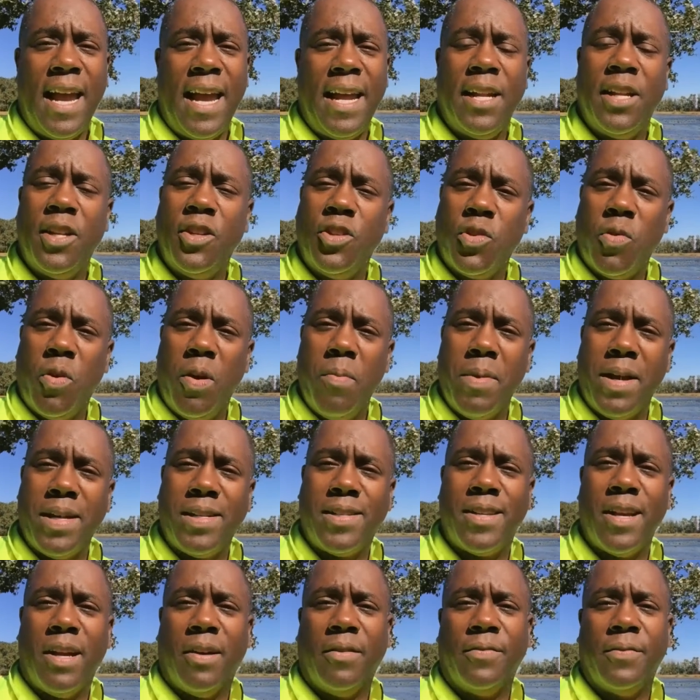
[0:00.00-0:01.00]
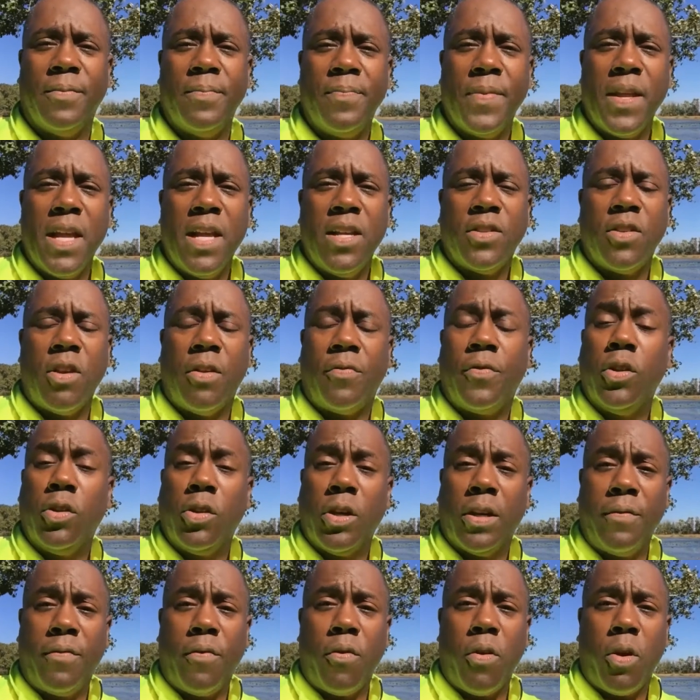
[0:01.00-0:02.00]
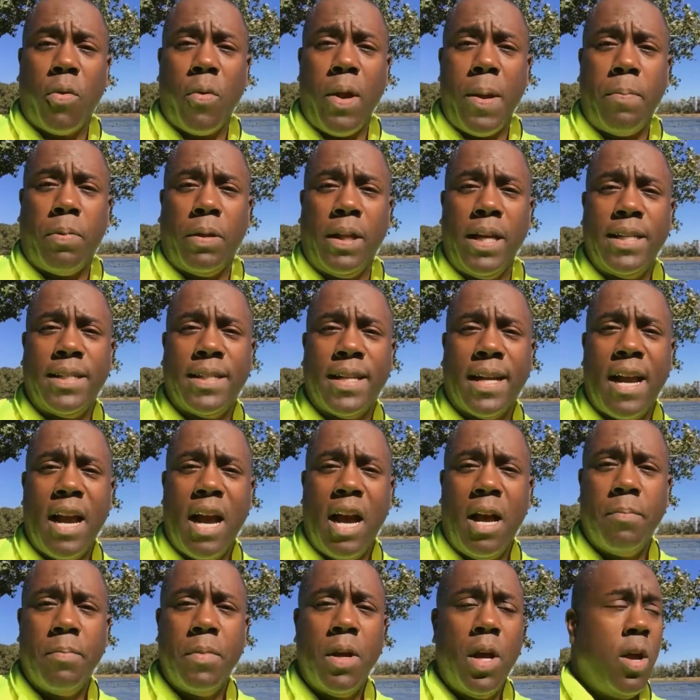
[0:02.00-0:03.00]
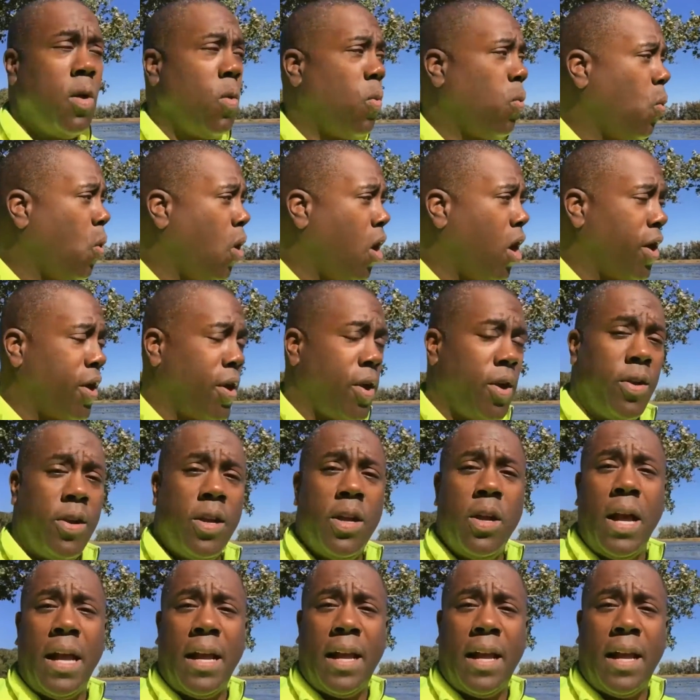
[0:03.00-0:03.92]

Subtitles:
and enjoy myself. So if you're looking for a great place to come, water,